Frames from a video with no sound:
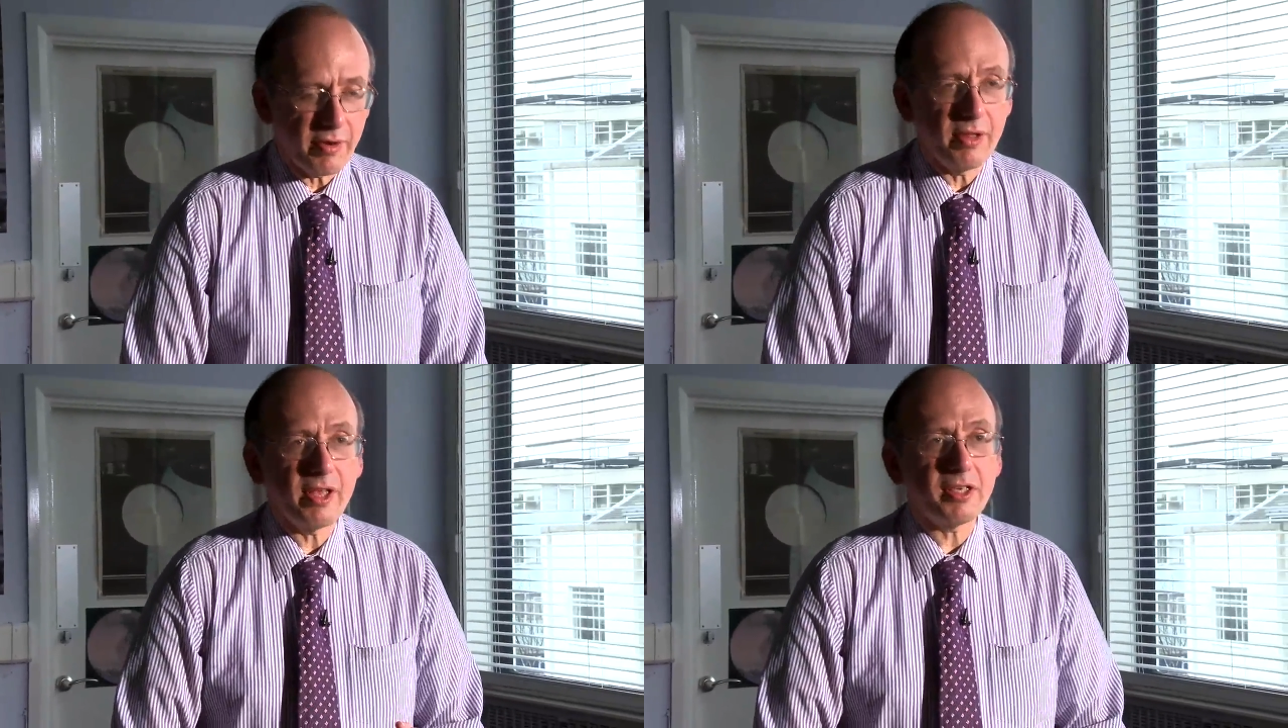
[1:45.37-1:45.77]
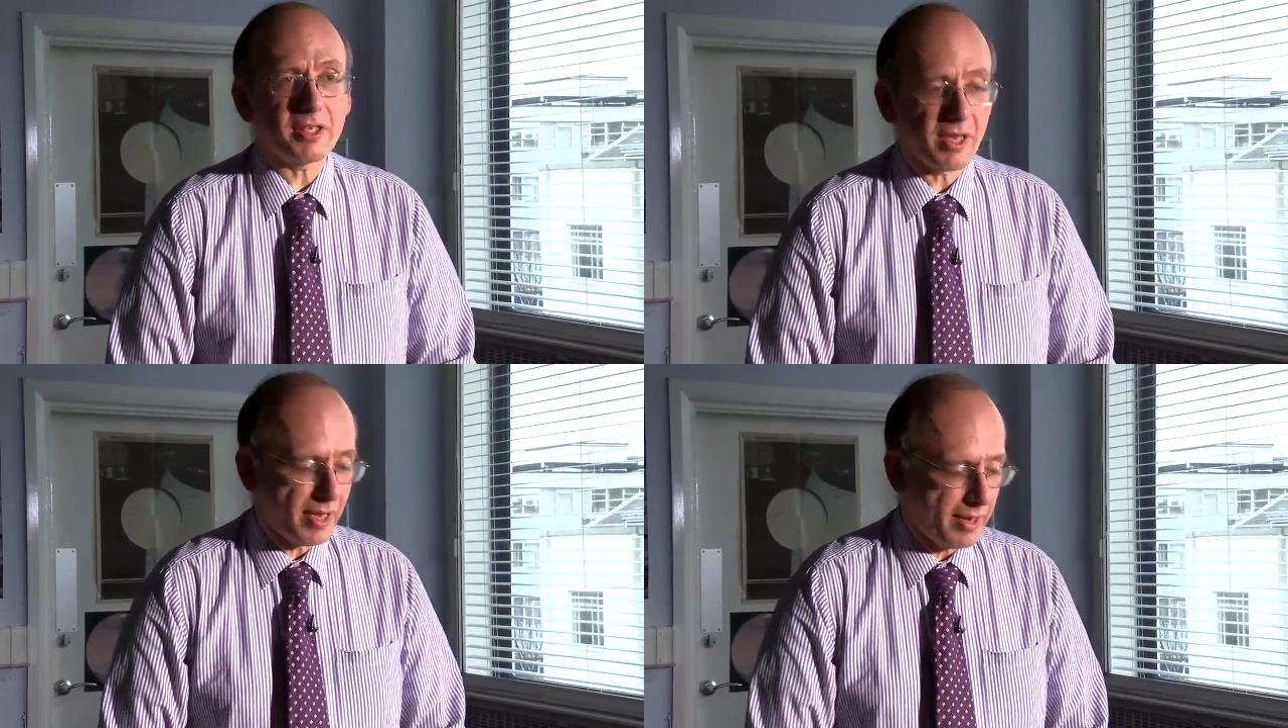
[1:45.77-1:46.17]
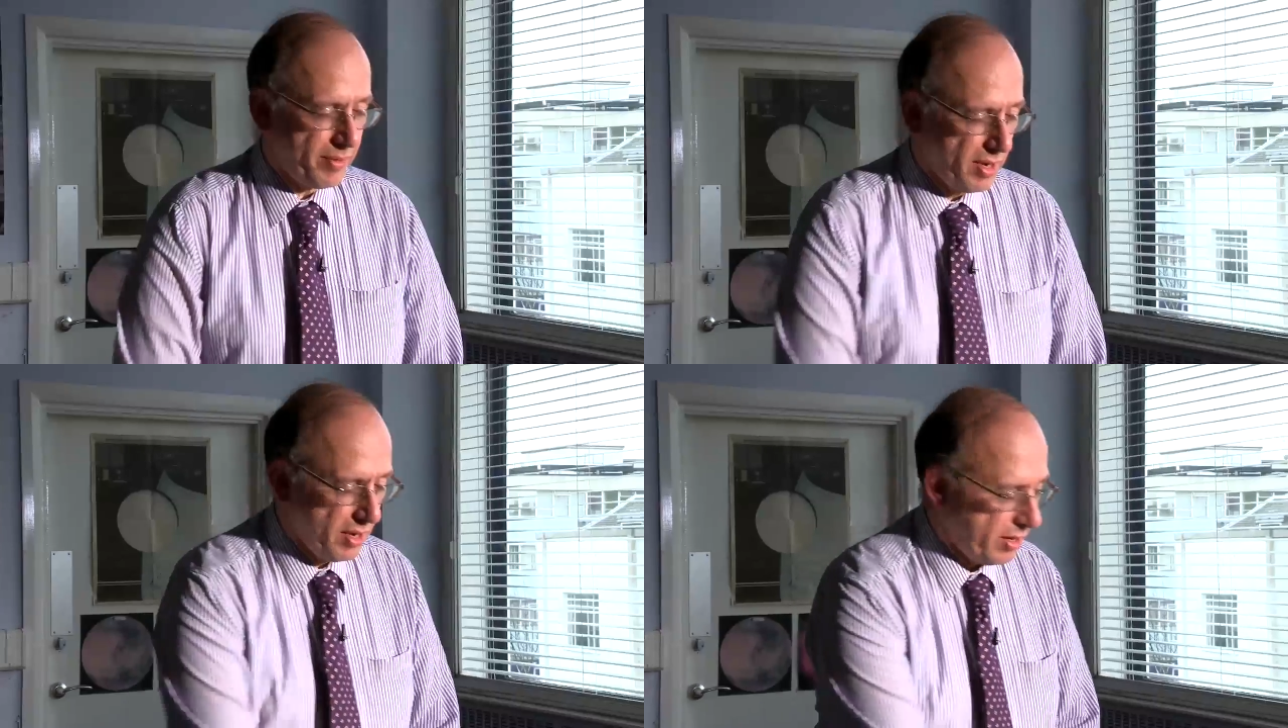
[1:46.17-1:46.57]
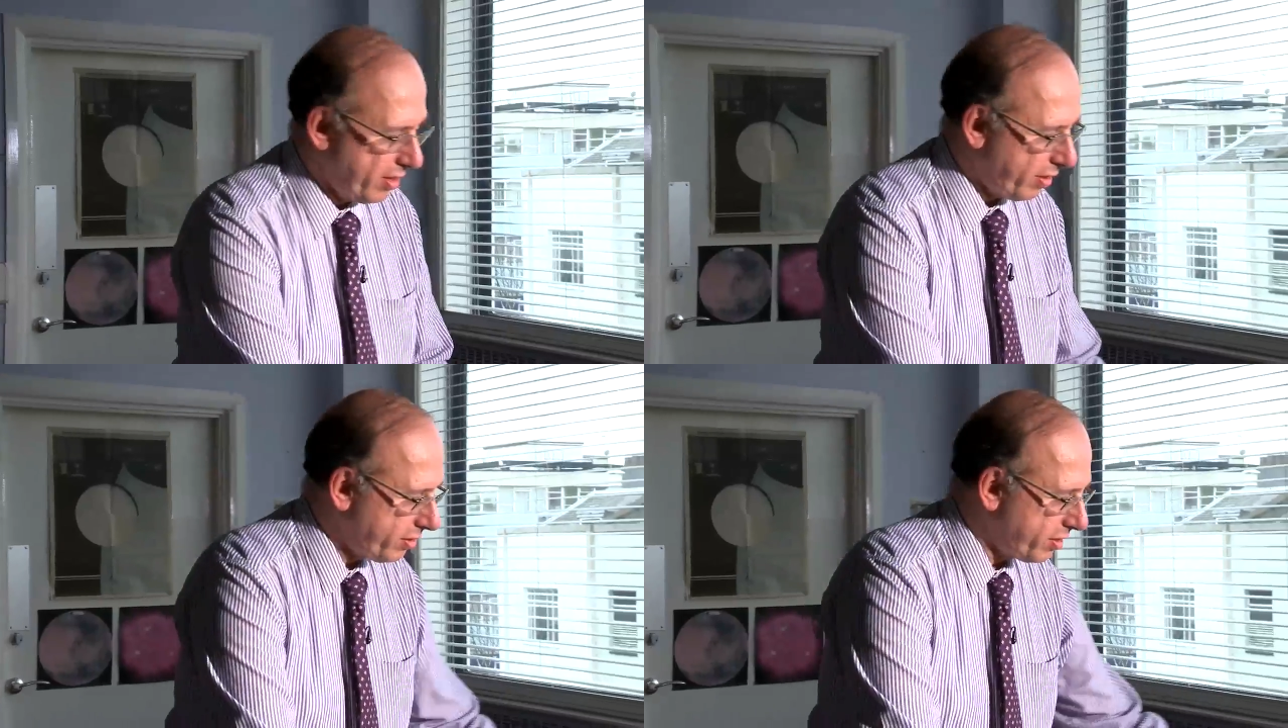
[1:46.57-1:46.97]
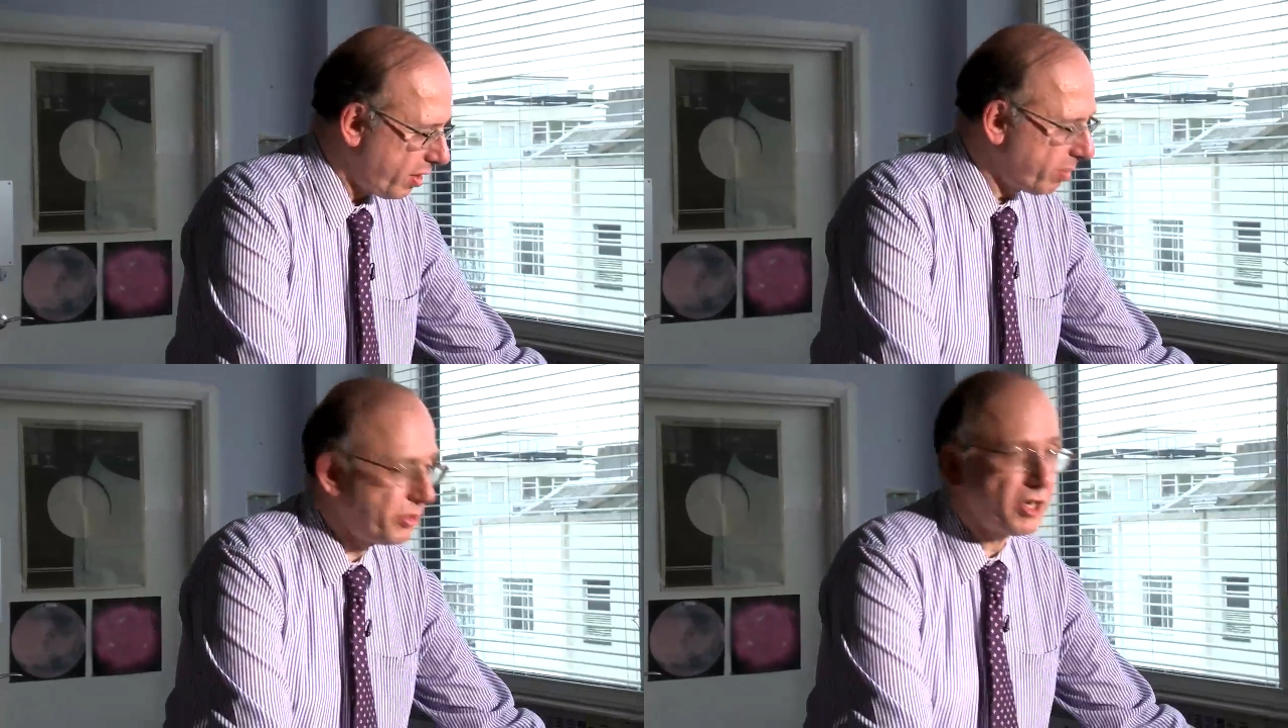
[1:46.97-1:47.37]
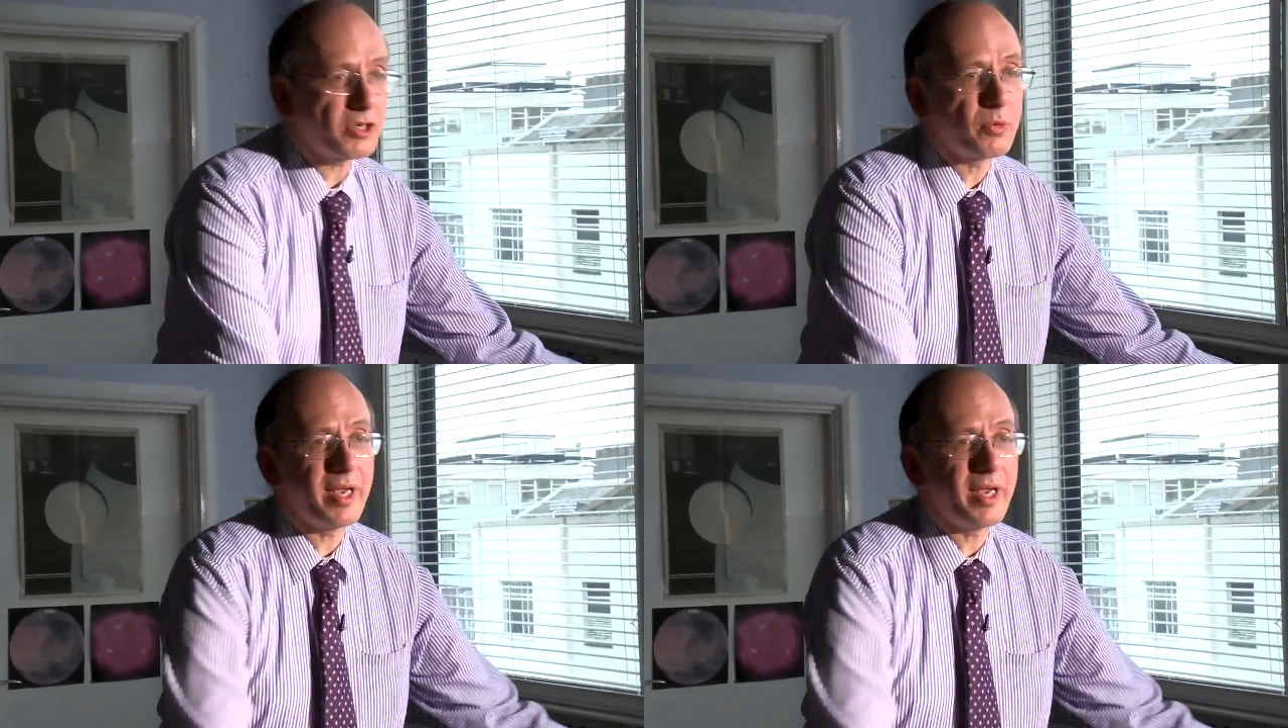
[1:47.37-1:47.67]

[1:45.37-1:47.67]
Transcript: only this time not objects